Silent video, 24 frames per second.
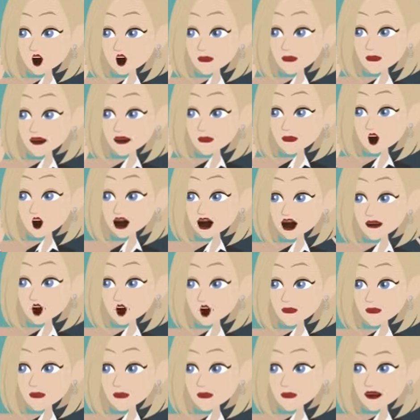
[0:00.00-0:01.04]
or
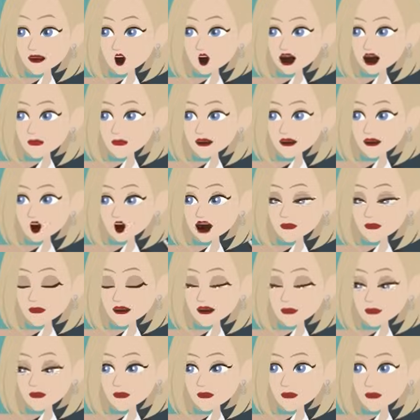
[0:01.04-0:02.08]
"he seems
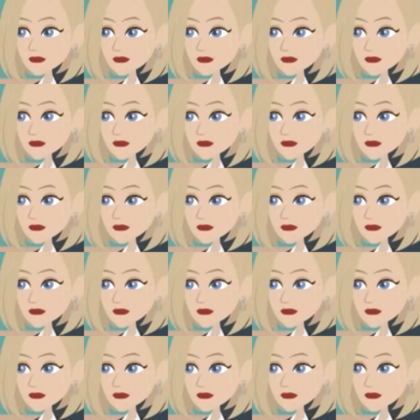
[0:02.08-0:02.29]
tired,"